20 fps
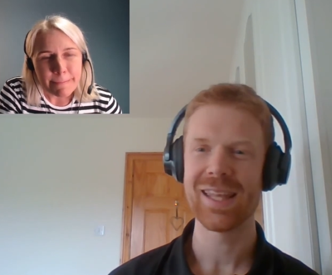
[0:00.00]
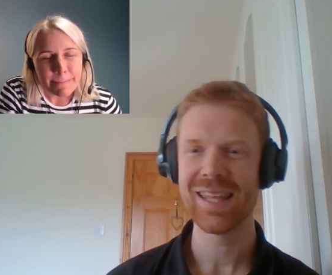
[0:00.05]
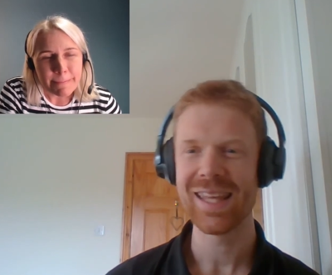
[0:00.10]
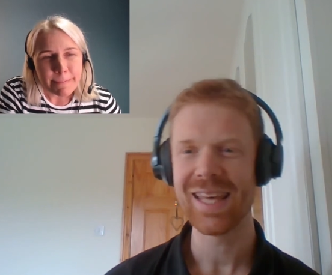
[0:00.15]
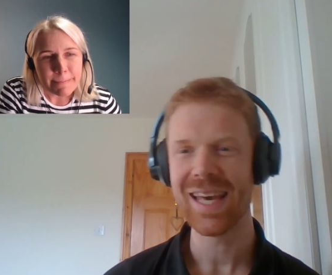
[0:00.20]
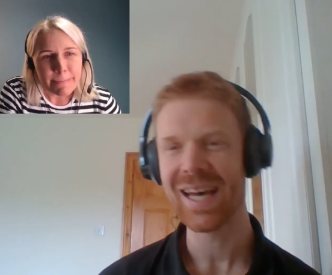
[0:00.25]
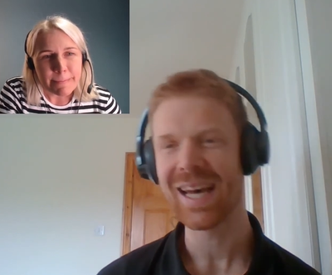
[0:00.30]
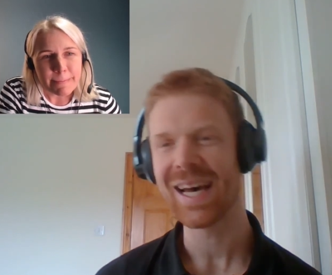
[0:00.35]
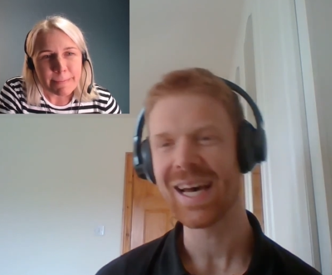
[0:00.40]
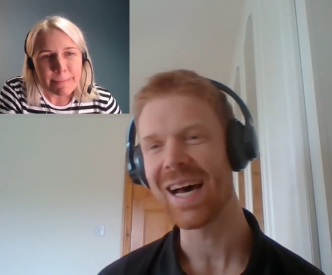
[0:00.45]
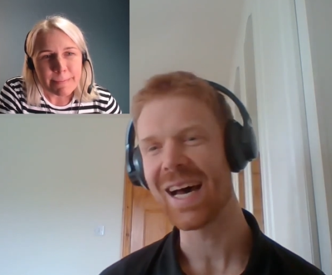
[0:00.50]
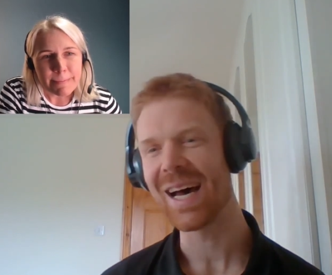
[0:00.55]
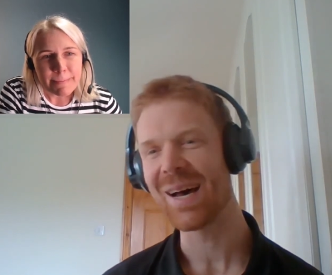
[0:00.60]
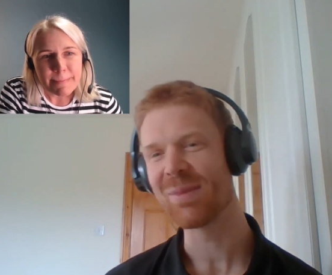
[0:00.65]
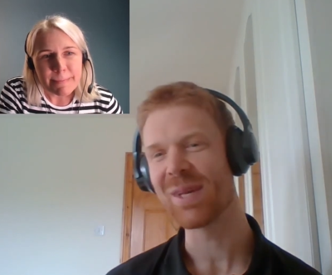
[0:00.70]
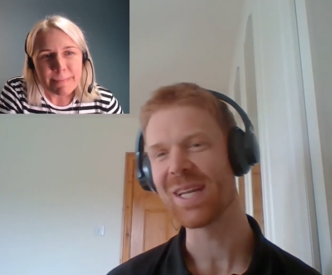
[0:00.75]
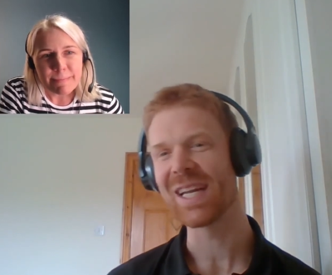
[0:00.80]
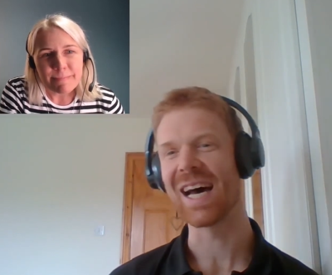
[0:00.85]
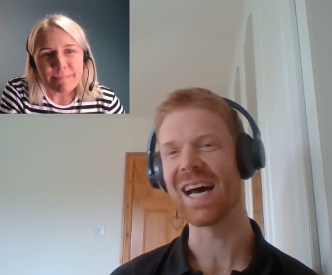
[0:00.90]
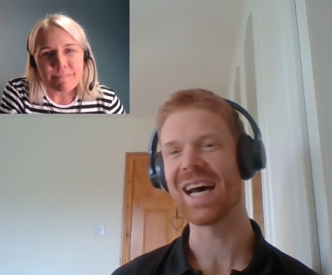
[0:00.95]
Speaker 1: Yeah, I
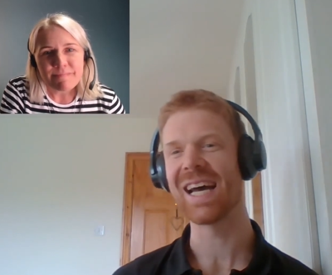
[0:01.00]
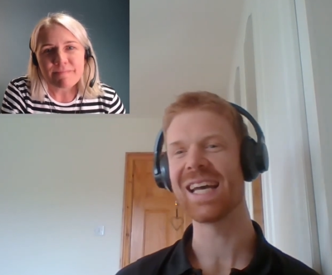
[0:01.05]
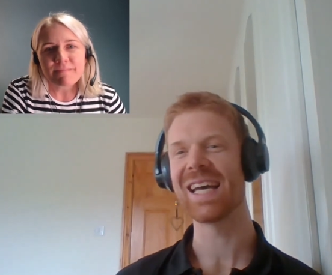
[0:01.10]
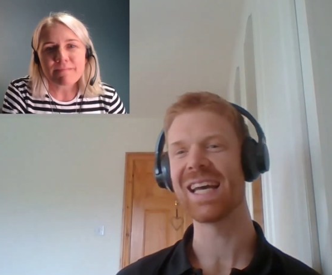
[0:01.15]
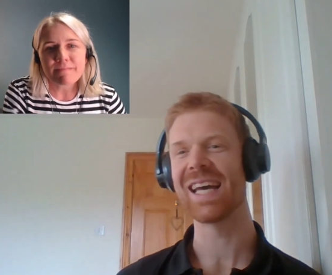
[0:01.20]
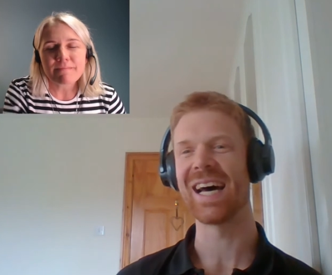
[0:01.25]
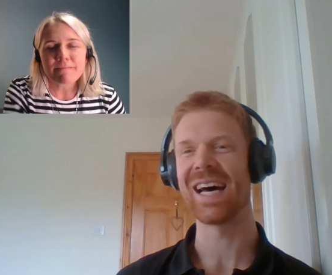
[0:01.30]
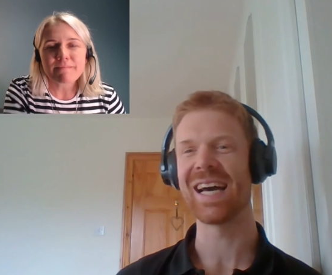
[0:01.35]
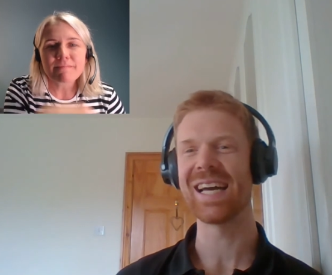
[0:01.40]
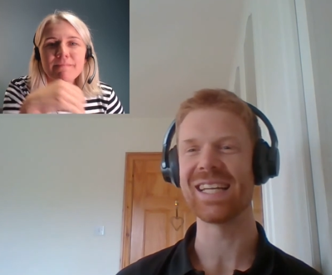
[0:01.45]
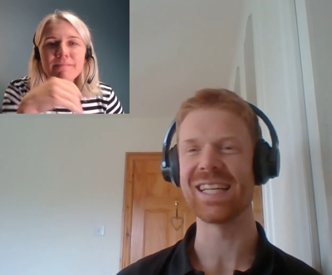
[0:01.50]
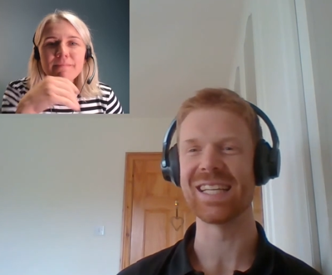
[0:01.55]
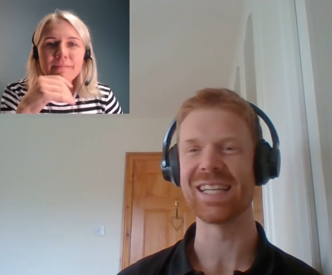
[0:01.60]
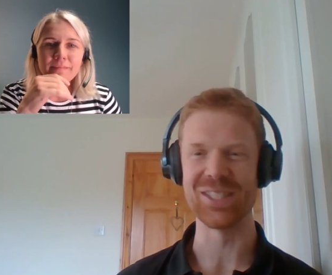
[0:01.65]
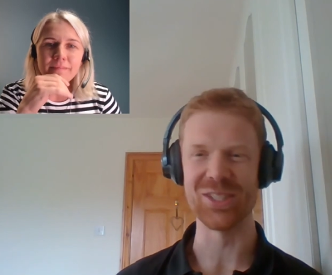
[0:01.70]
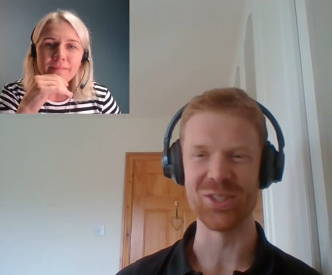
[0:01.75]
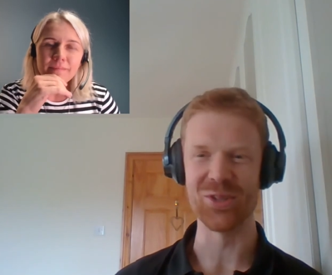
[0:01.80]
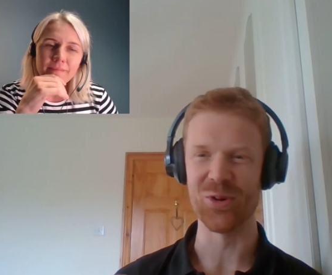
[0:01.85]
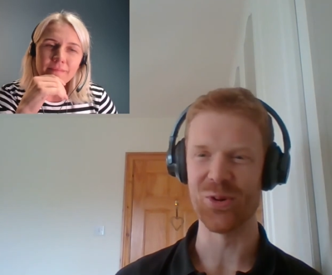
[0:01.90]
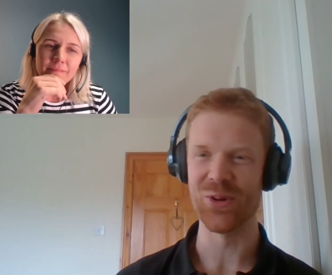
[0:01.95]
mean, I I
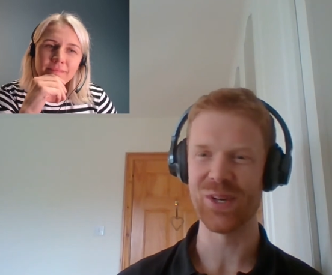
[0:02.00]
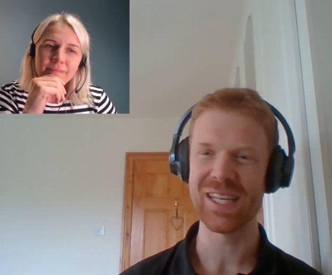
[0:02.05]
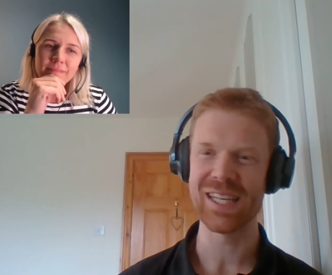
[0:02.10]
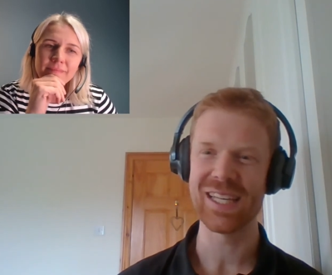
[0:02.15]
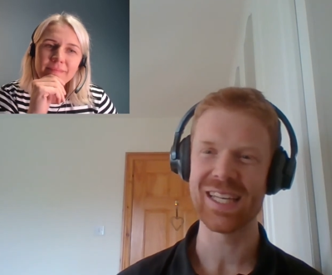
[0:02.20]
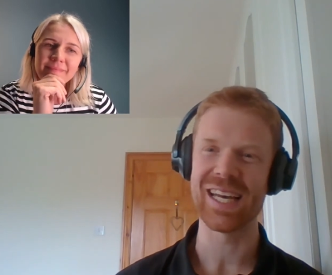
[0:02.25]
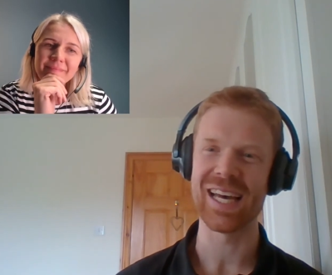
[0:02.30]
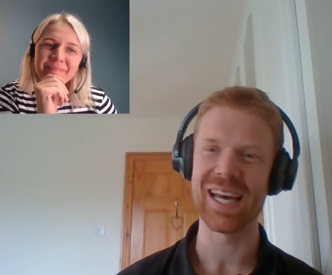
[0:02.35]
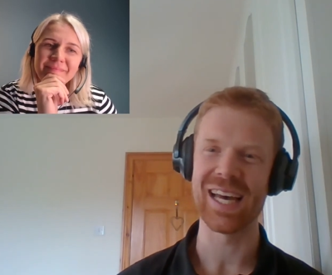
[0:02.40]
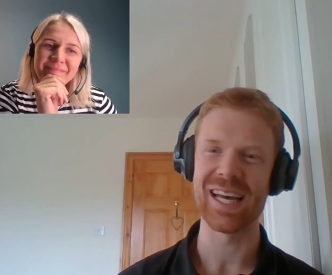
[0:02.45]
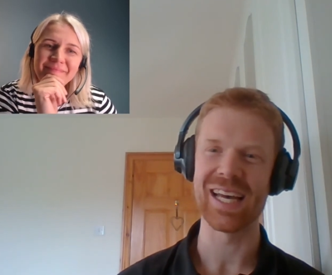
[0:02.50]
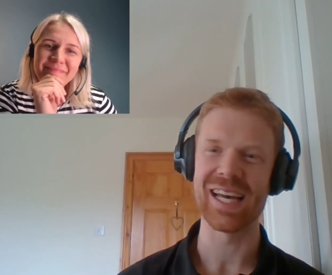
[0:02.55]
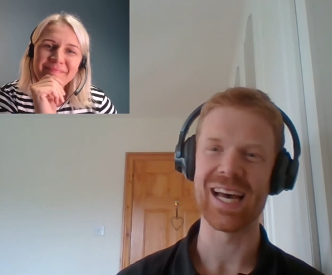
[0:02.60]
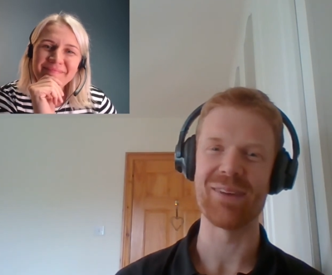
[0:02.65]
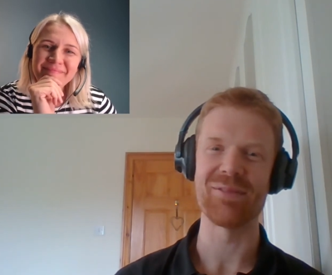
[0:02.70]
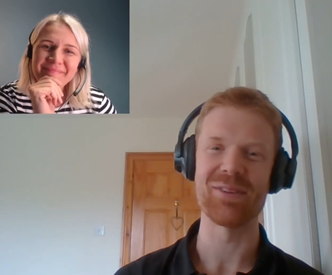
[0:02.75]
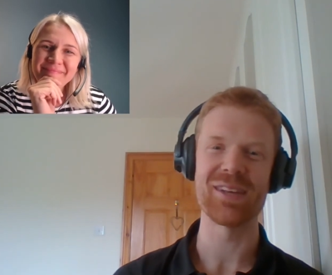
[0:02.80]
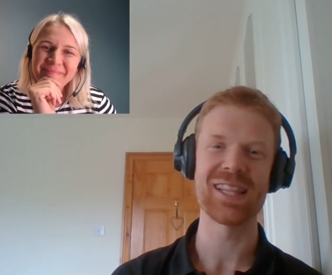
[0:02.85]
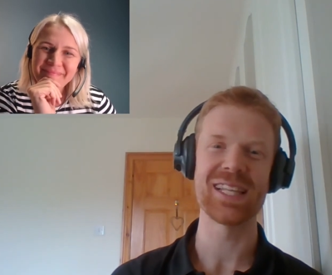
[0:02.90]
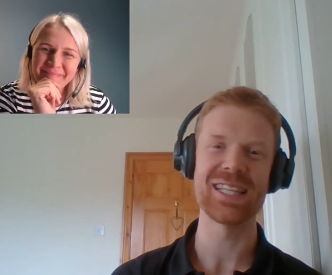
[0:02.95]
enjoy uh,
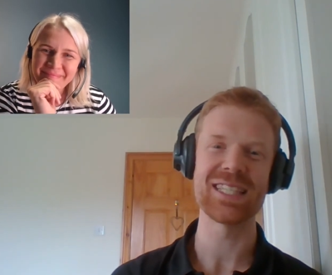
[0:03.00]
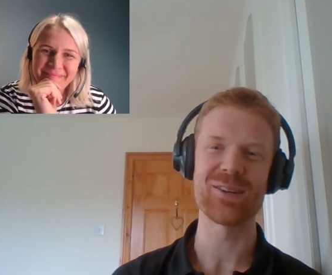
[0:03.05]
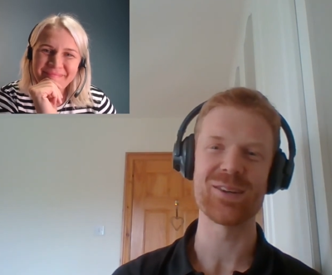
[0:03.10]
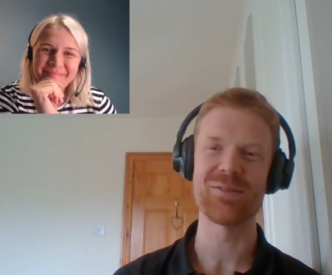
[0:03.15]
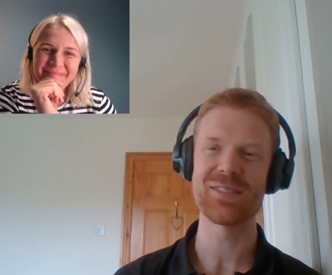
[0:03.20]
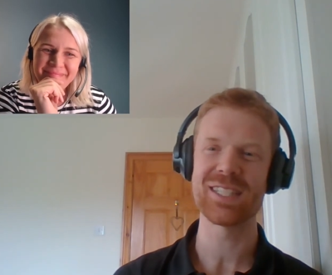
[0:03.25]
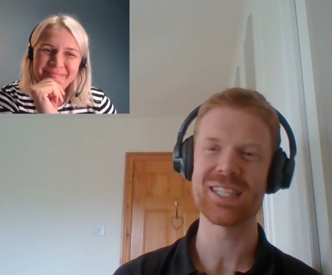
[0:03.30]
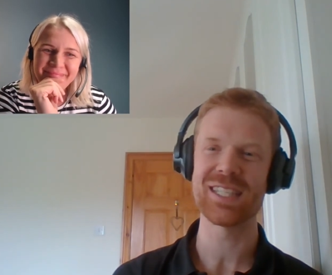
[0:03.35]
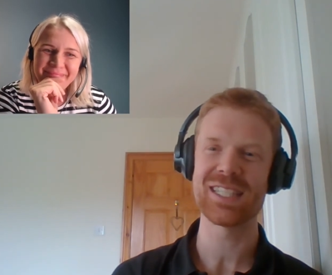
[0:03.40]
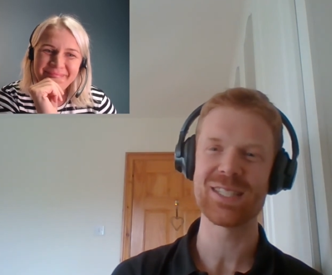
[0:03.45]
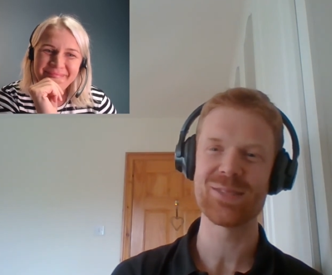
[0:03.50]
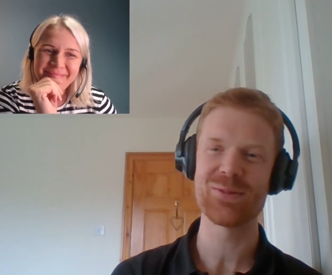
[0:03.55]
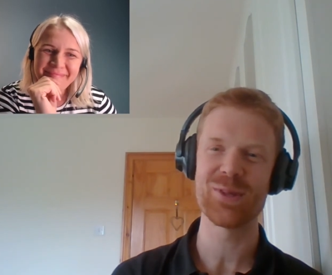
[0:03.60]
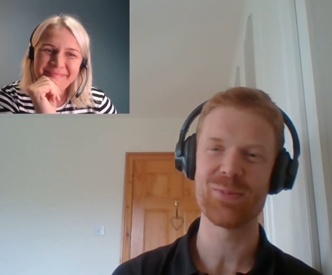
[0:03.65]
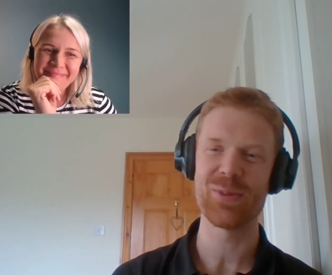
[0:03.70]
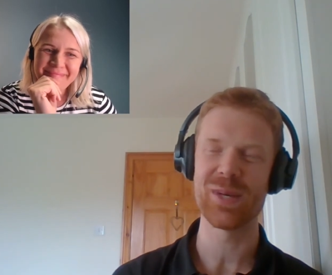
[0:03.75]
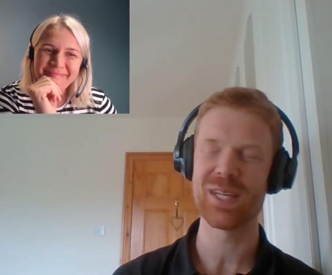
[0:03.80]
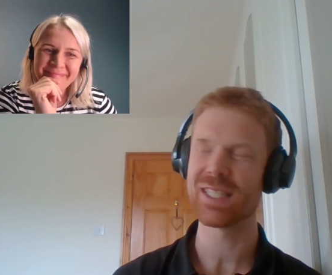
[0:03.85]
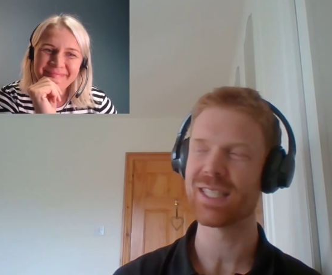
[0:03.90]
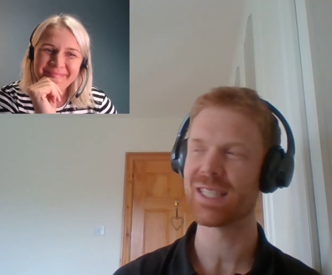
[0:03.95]
having these conversations
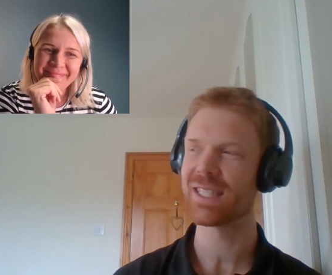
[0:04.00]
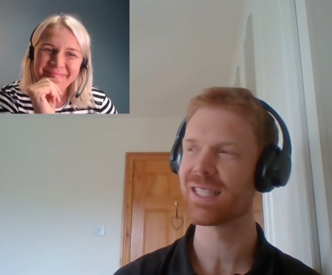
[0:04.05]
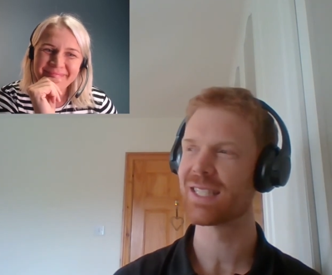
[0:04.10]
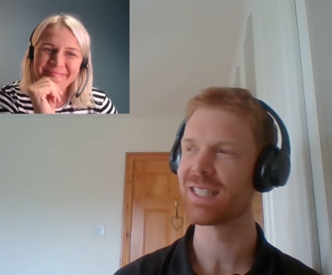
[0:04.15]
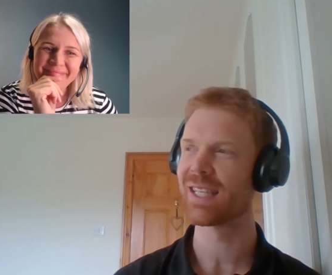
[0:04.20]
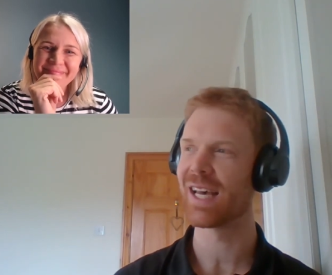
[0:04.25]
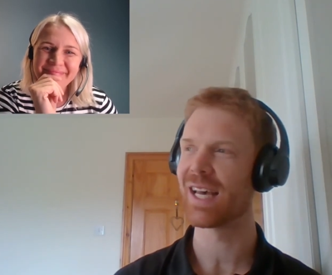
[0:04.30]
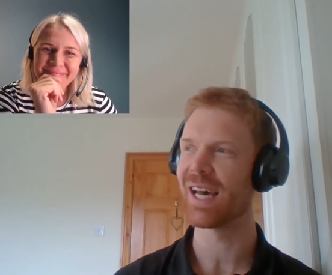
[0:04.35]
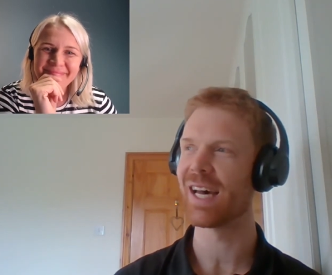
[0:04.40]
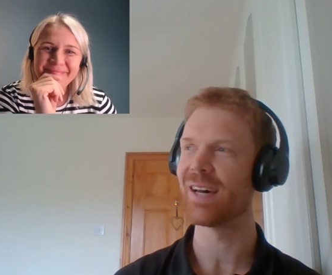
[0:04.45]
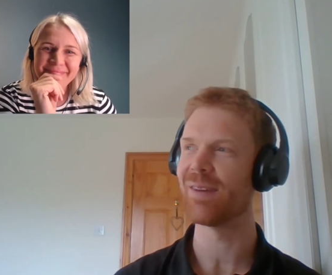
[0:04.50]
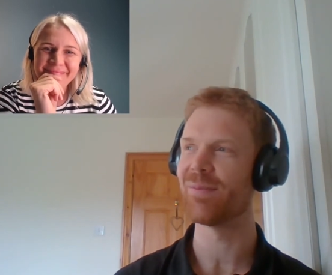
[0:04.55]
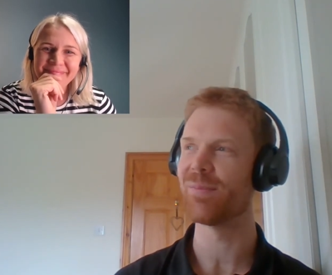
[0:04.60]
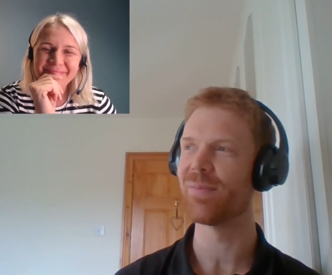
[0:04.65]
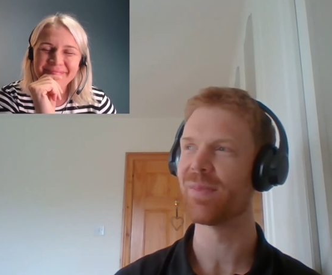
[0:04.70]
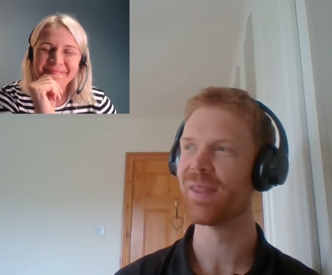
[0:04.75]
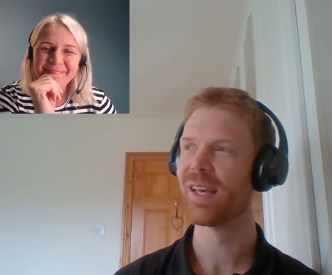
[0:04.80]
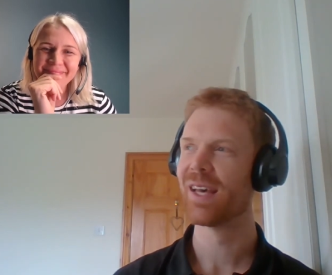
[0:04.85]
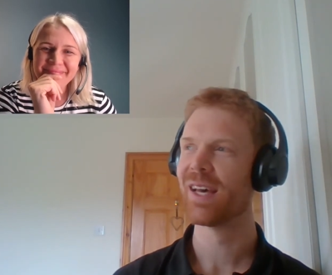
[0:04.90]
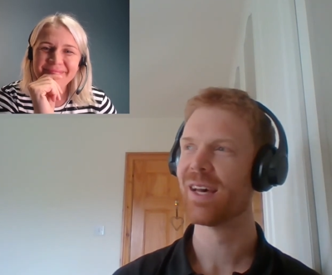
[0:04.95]
with patients,
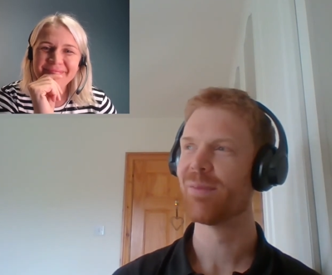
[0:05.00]
um,